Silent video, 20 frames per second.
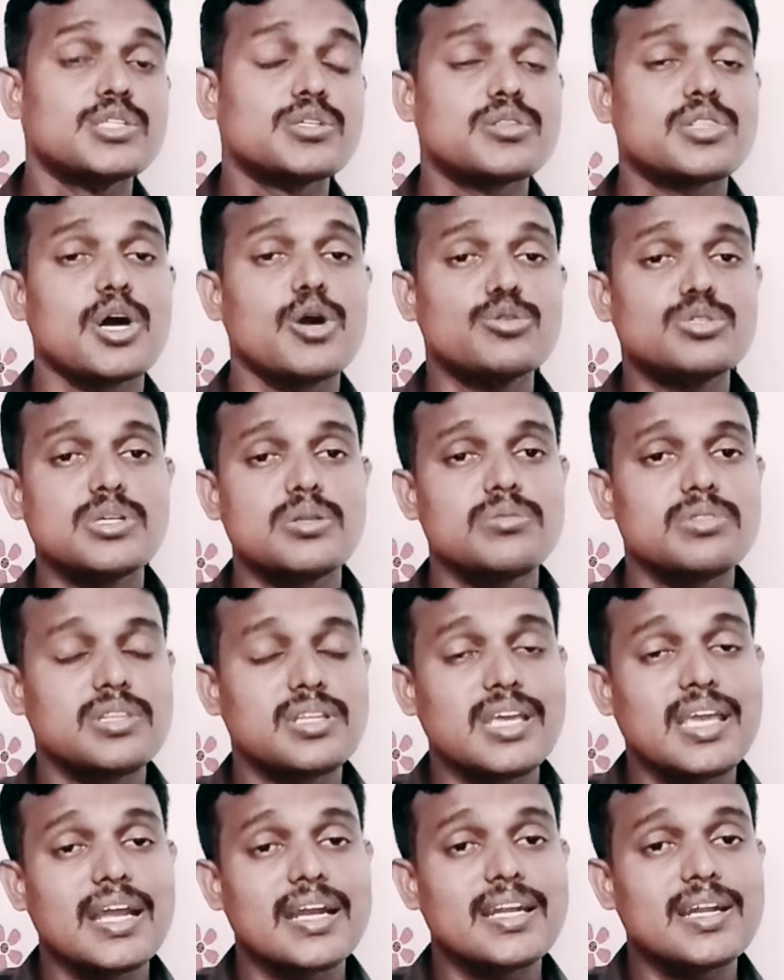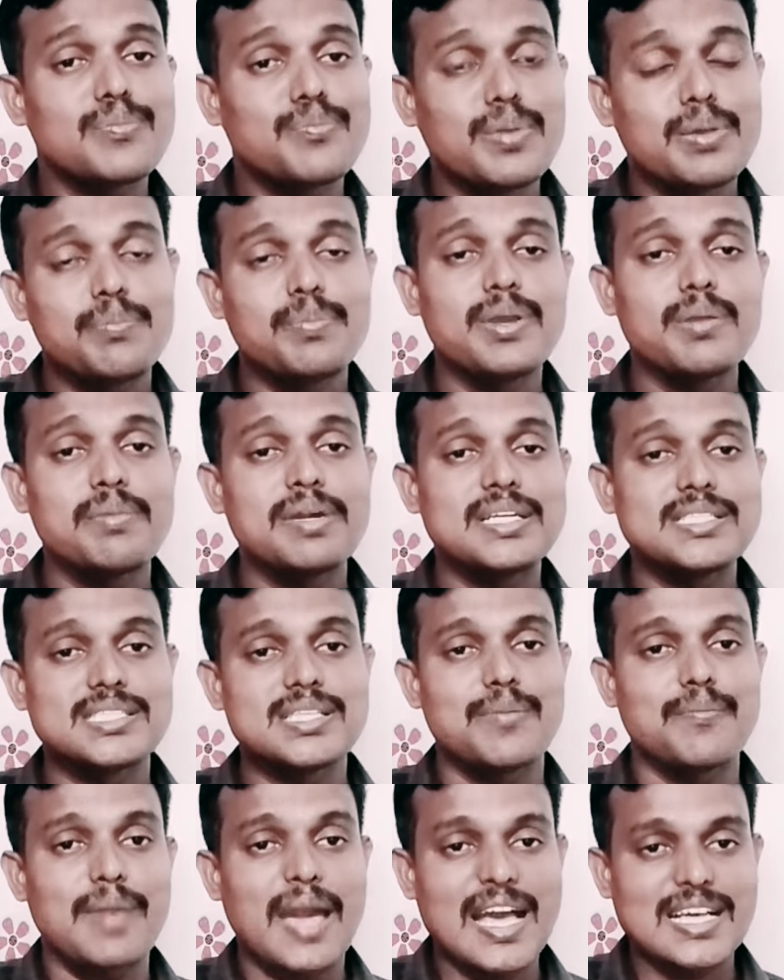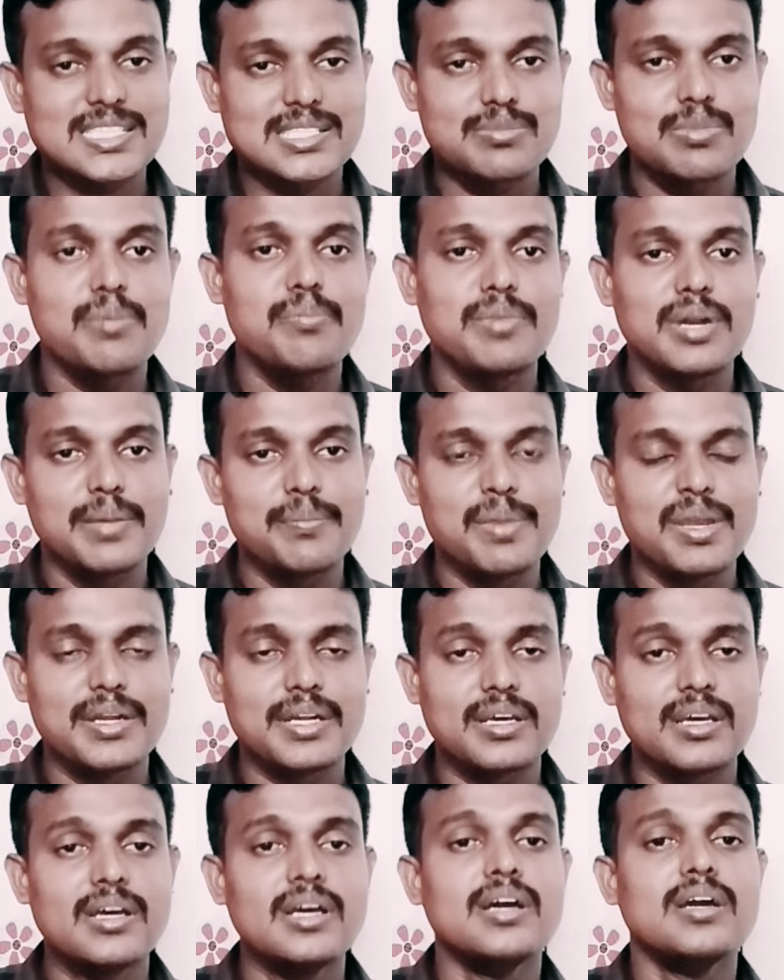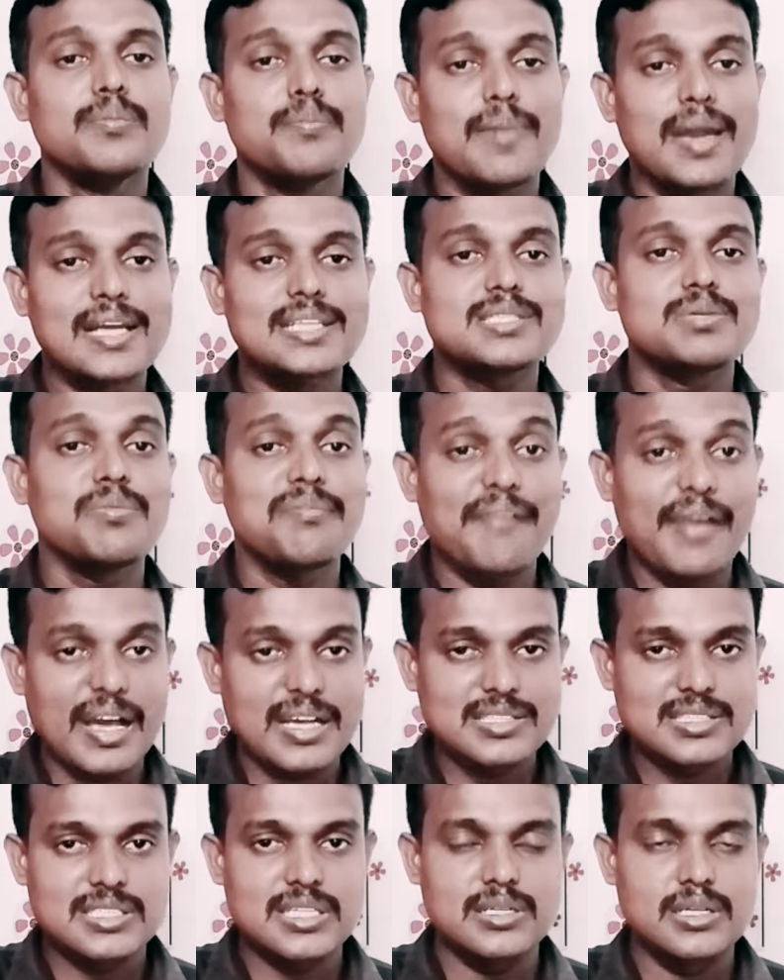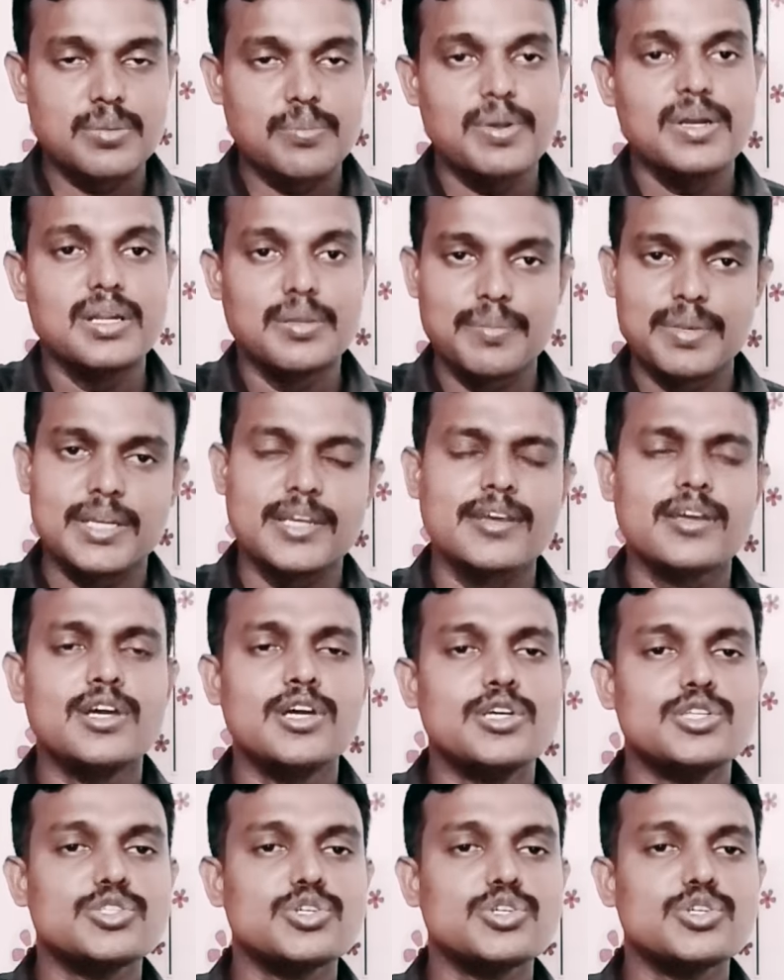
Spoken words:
So 1300 ppm, it is the maximum limit, maximum acceptable limit.